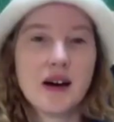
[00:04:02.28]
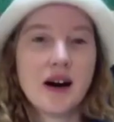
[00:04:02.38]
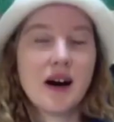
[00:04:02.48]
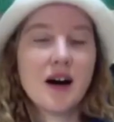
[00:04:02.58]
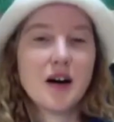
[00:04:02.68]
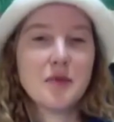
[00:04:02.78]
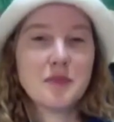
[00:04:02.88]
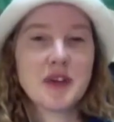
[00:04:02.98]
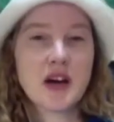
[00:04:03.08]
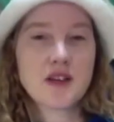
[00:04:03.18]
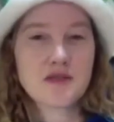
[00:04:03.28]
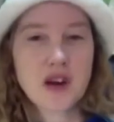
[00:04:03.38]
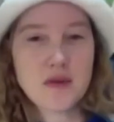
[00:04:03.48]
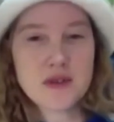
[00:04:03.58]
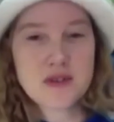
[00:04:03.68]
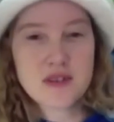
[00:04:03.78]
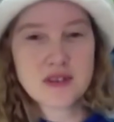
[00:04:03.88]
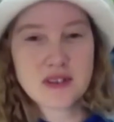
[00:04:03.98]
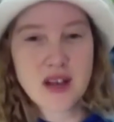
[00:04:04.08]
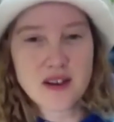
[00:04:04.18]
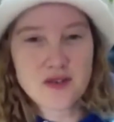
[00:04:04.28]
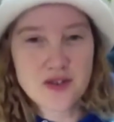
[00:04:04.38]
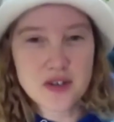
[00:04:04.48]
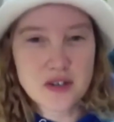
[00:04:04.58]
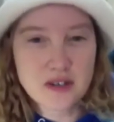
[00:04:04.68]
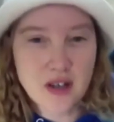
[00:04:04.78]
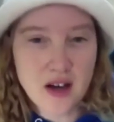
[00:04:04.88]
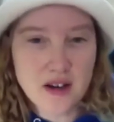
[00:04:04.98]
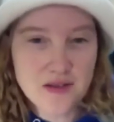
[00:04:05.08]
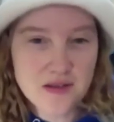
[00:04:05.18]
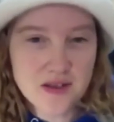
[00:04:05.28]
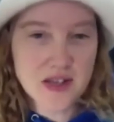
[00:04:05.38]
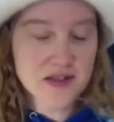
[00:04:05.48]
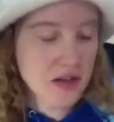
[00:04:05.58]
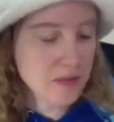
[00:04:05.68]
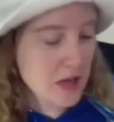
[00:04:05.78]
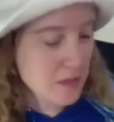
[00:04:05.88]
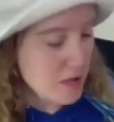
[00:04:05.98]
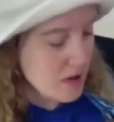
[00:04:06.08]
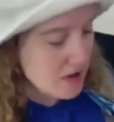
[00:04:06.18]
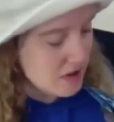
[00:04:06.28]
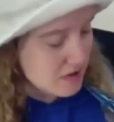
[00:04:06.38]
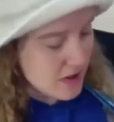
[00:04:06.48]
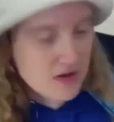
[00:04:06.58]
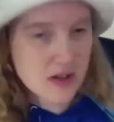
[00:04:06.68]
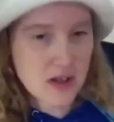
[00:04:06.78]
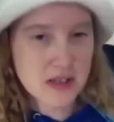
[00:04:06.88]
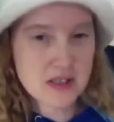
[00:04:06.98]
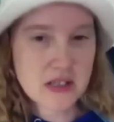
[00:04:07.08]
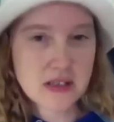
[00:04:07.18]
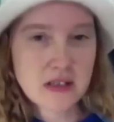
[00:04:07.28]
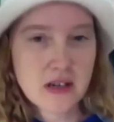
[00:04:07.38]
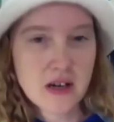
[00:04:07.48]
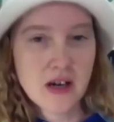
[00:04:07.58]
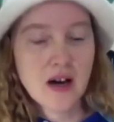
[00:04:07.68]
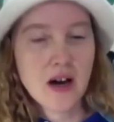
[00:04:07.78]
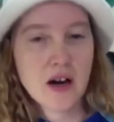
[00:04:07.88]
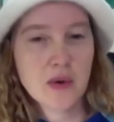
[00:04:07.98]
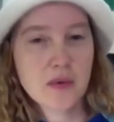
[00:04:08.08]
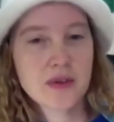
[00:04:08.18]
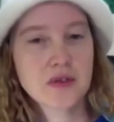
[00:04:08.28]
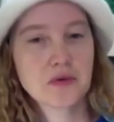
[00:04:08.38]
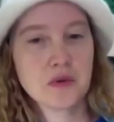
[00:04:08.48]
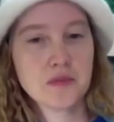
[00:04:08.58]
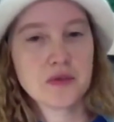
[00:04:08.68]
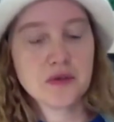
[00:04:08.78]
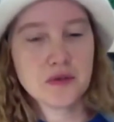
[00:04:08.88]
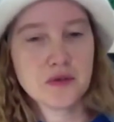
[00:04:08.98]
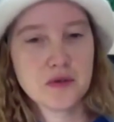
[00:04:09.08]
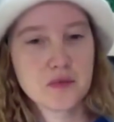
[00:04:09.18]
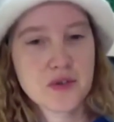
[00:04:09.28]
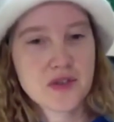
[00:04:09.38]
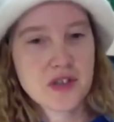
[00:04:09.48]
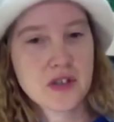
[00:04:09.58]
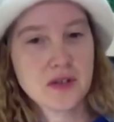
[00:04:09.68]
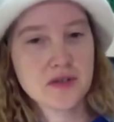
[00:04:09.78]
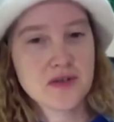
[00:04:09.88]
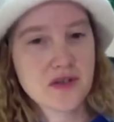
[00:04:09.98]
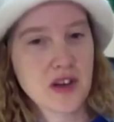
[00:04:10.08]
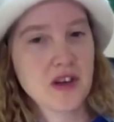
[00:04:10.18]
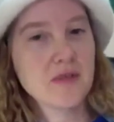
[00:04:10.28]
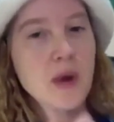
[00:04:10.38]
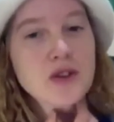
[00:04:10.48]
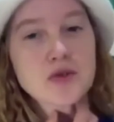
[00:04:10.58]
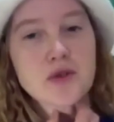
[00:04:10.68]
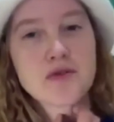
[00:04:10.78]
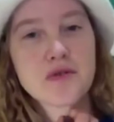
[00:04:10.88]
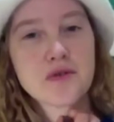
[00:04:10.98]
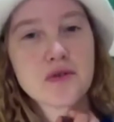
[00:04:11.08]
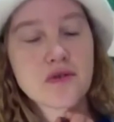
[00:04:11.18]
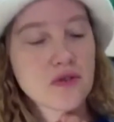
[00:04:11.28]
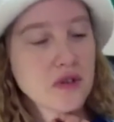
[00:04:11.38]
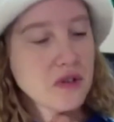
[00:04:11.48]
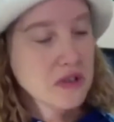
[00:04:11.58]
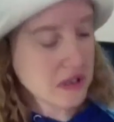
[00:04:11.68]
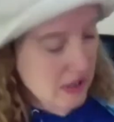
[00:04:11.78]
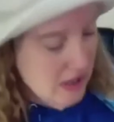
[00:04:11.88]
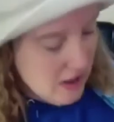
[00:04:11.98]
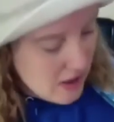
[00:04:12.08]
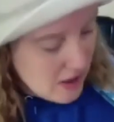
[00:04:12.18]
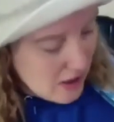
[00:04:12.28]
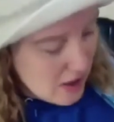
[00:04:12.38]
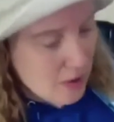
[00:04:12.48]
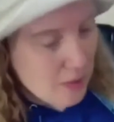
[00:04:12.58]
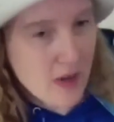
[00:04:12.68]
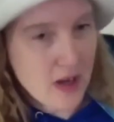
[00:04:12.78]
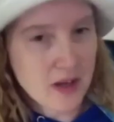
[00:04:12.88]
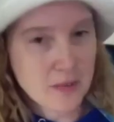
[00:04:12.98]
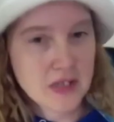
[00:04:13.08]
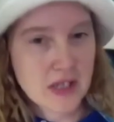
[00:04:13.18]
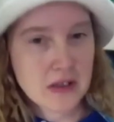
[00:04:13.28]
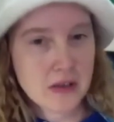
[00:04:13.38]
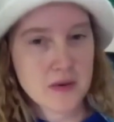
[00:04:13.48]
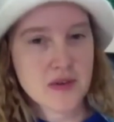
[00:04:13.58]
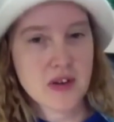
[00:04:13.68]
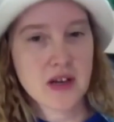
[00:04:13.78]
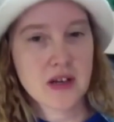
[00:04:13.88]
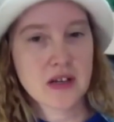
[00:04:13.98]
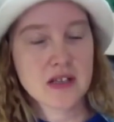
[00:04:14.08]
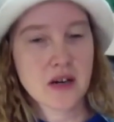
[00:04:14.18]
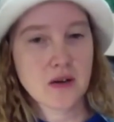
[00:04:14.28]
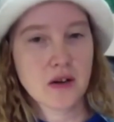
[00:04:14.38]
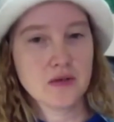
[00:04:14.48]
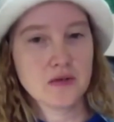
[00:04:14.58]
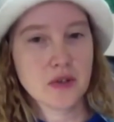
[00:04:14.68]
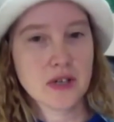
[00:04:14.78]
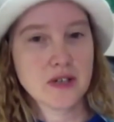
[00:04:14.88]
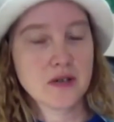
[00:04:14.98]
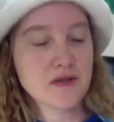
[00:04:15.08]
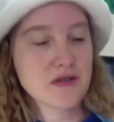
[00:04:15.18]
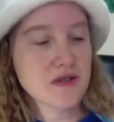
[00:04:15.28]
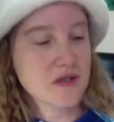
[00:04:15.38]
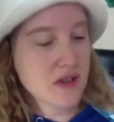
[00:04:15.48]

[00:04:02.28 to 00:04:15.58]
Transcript: So that was last September 2019. I went with a group to Brazil, to the state of Mato Grosso do Sul. And in particular, we were staying in a town called Dourados,